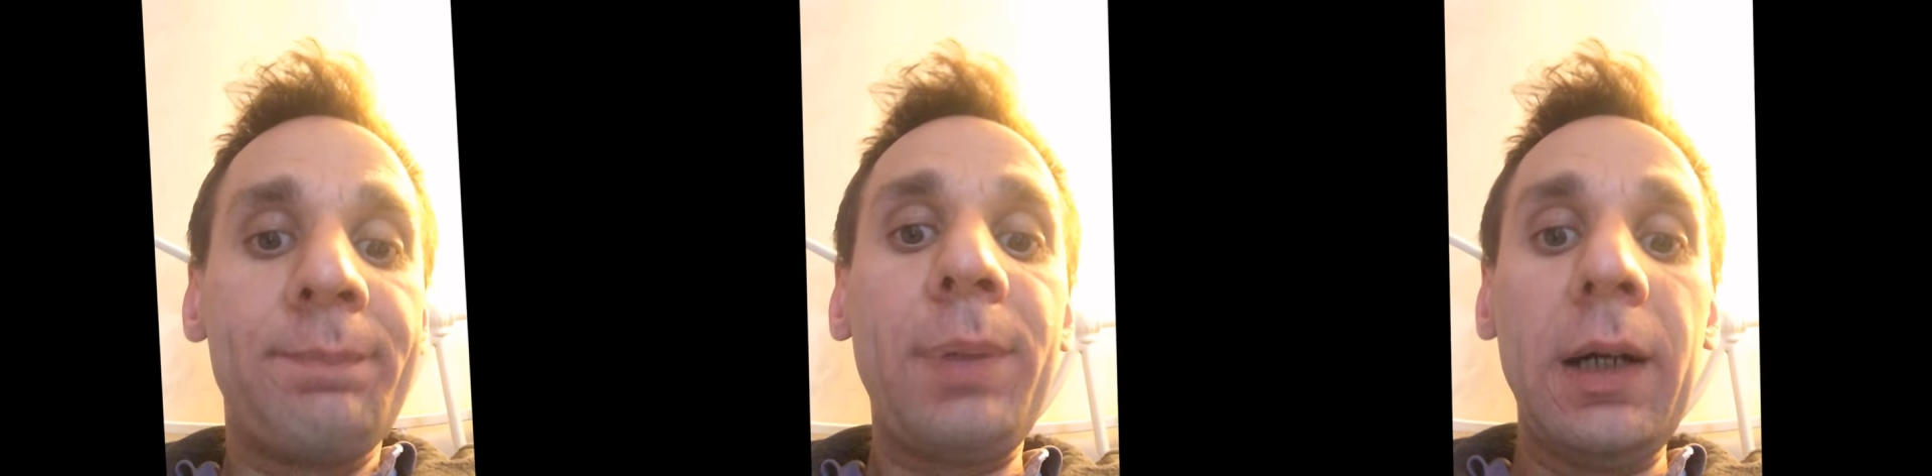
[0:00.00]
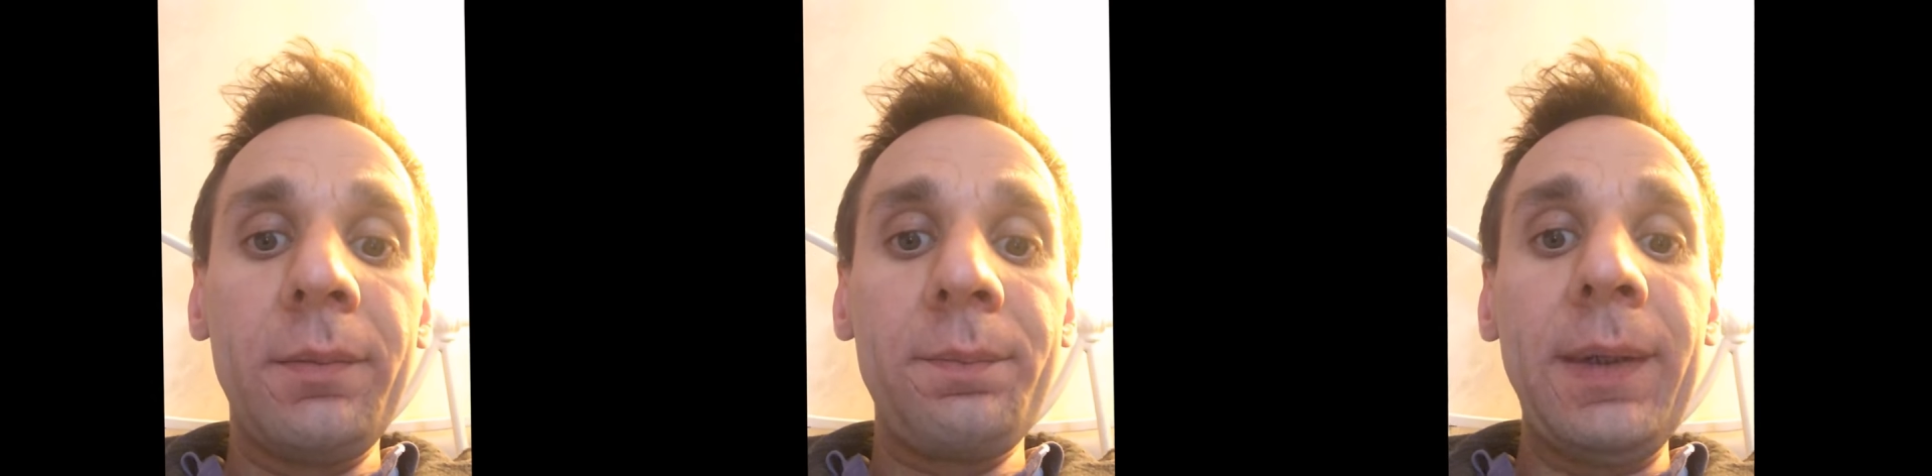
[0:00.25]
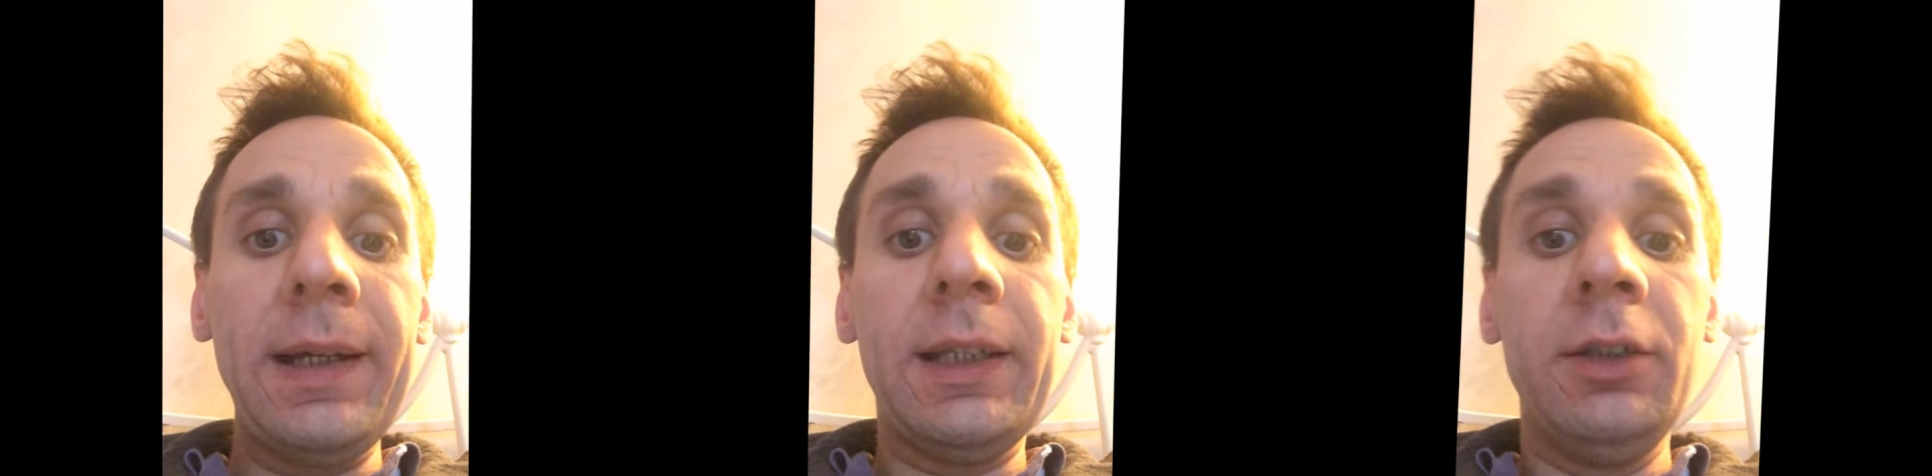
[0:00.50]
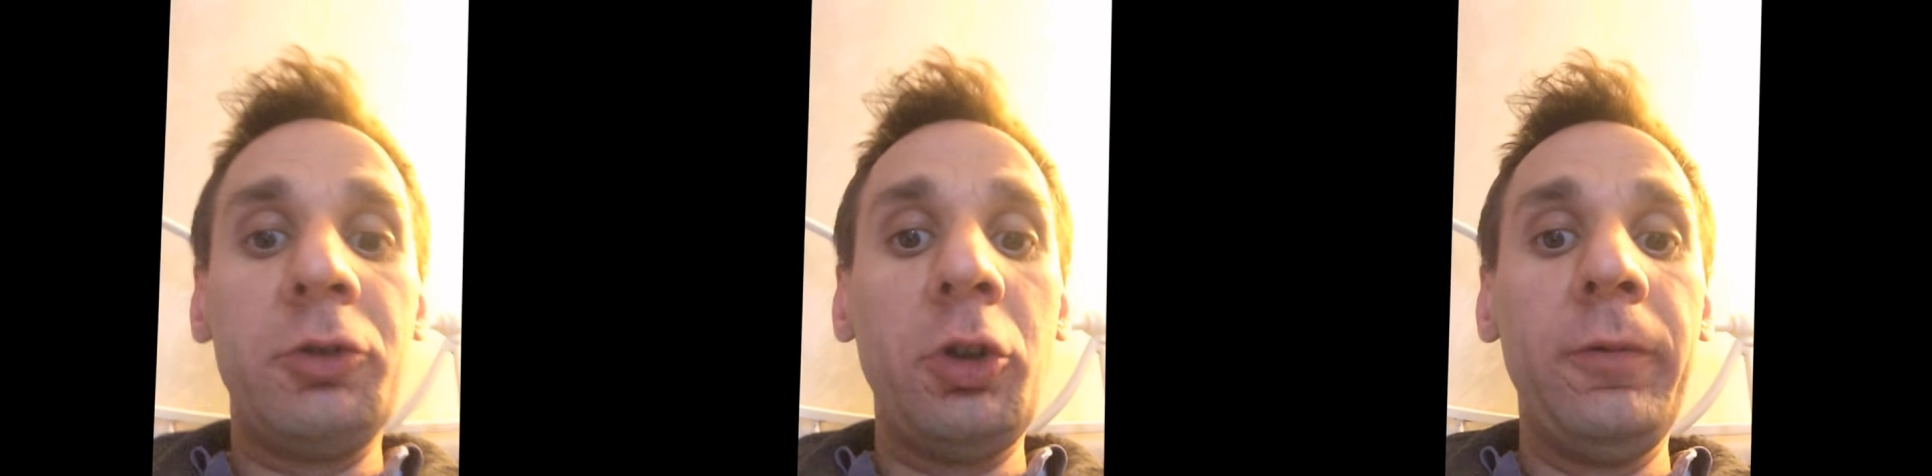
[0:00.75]
But
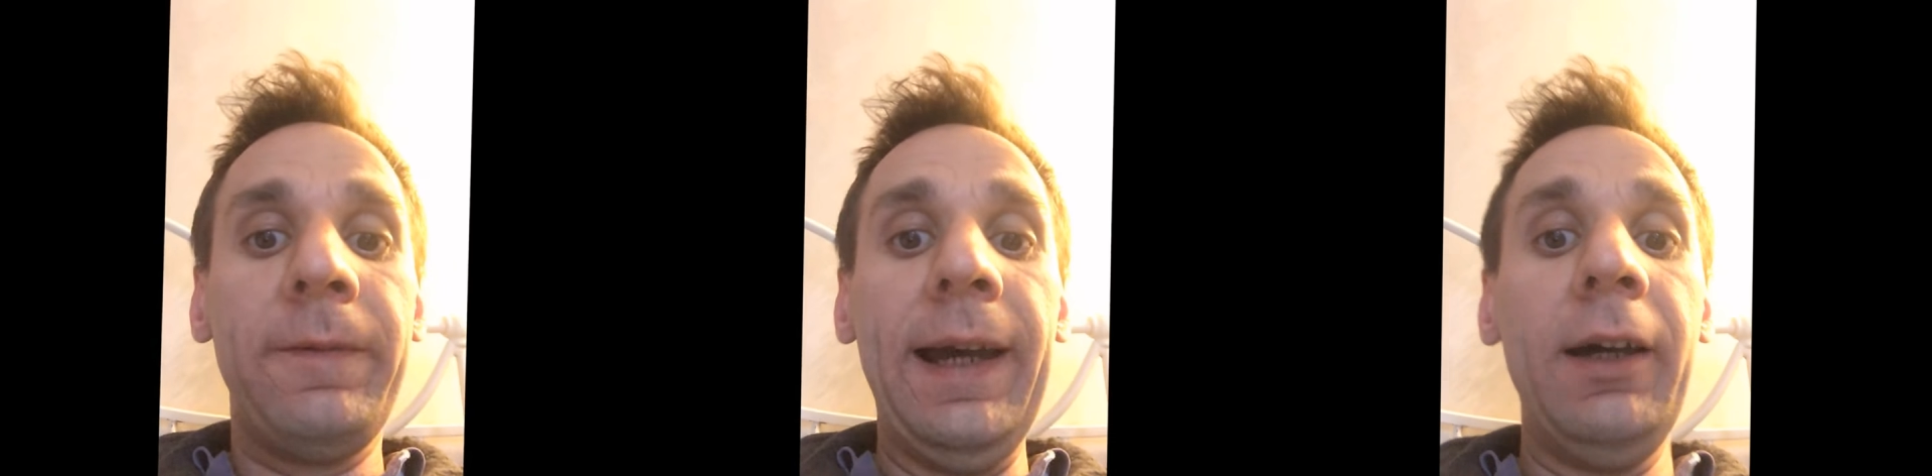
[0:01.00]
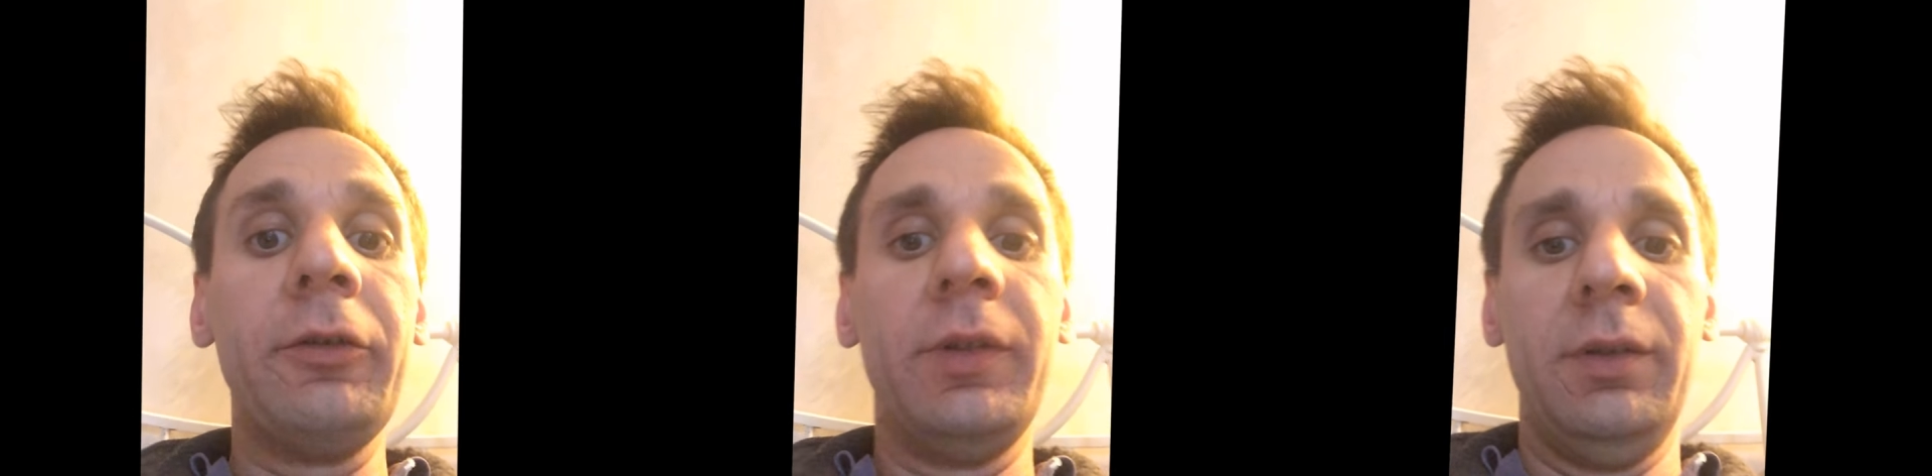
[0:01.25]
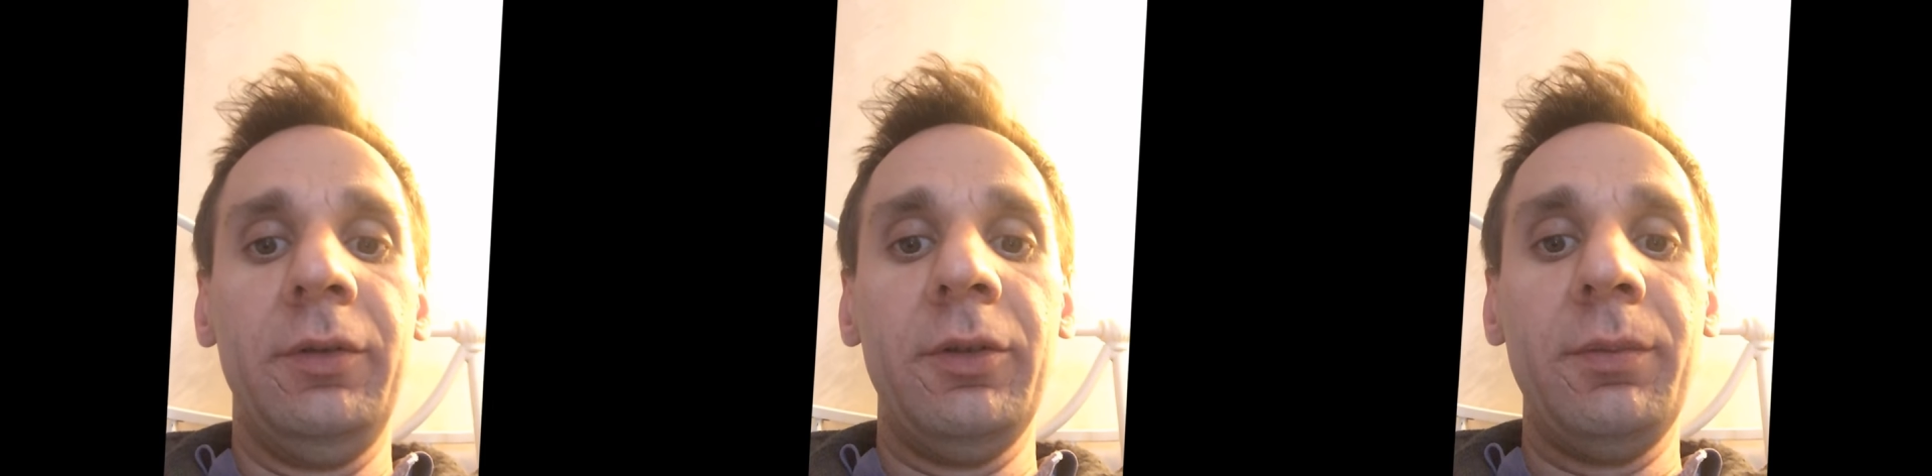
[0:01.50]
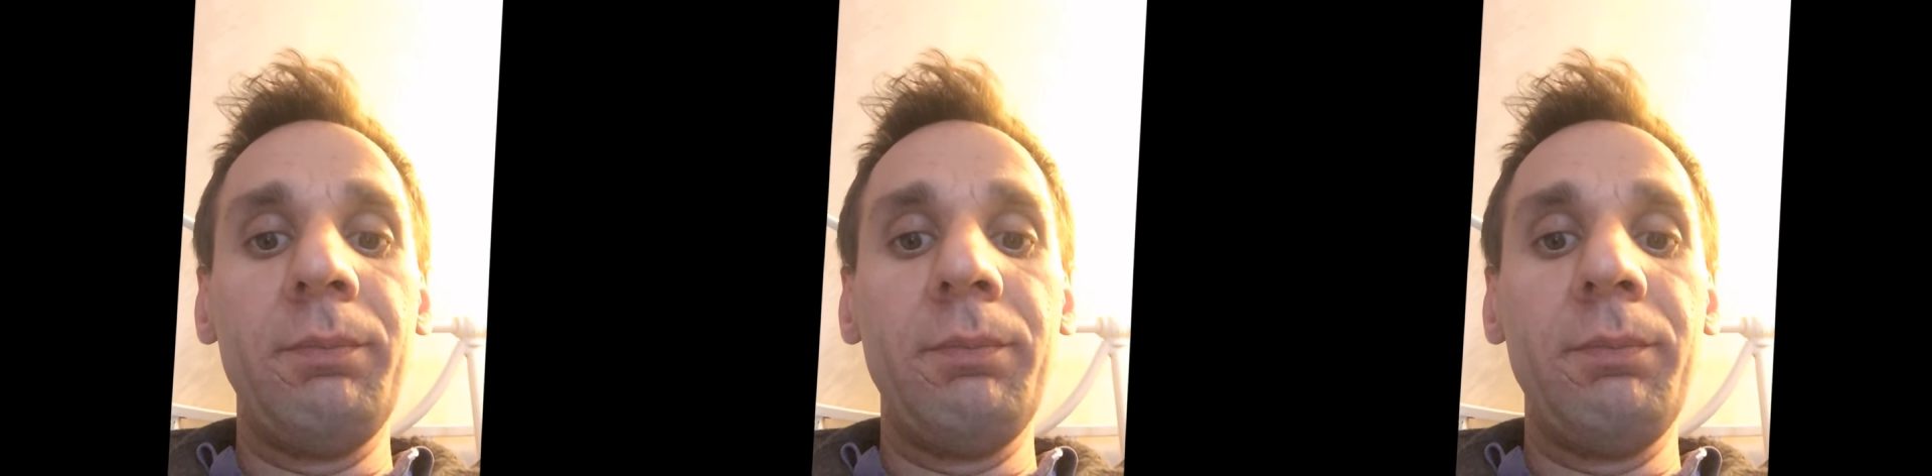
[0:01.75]
back in 2000,